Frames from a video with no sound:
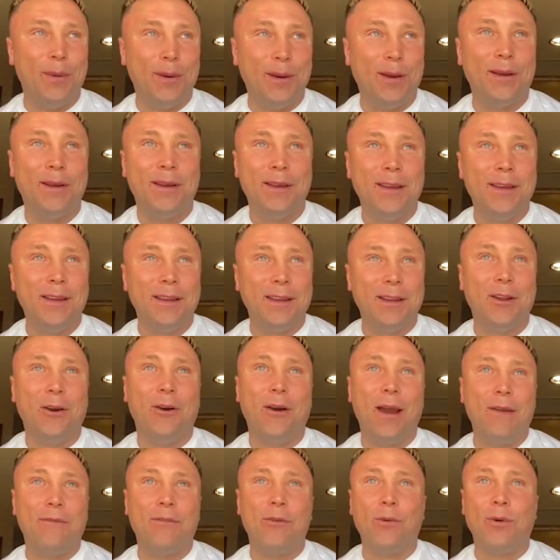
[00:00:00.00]
But you
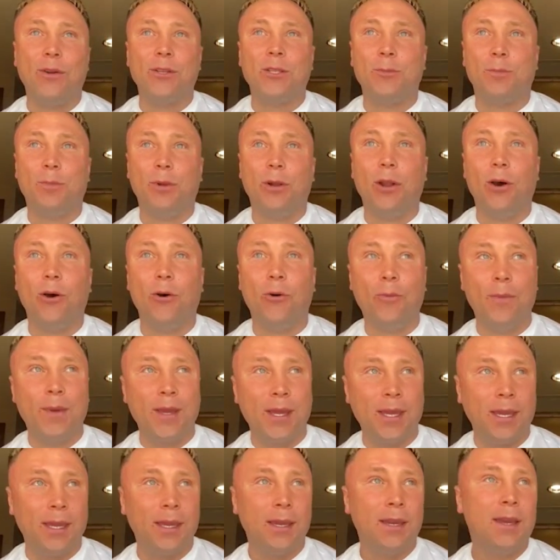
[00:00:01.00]
know, everyone's below
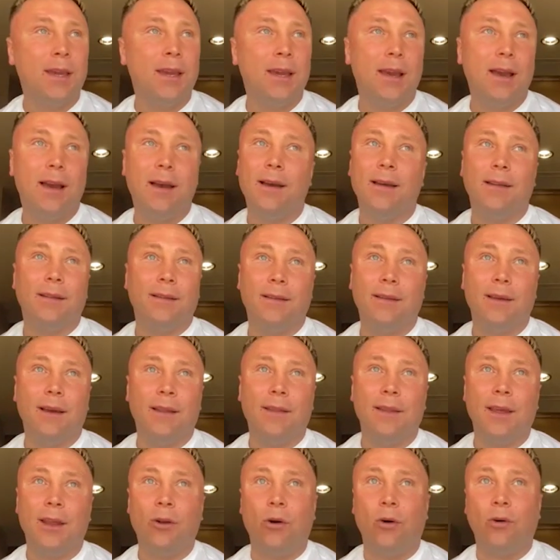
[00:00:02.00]
me, and
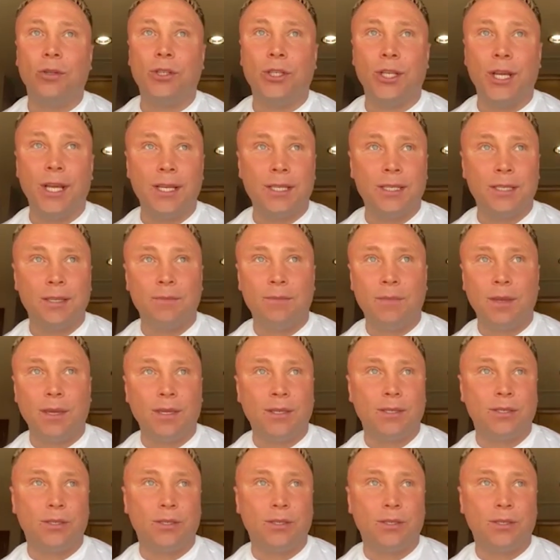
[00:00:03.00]
they're all chasing me.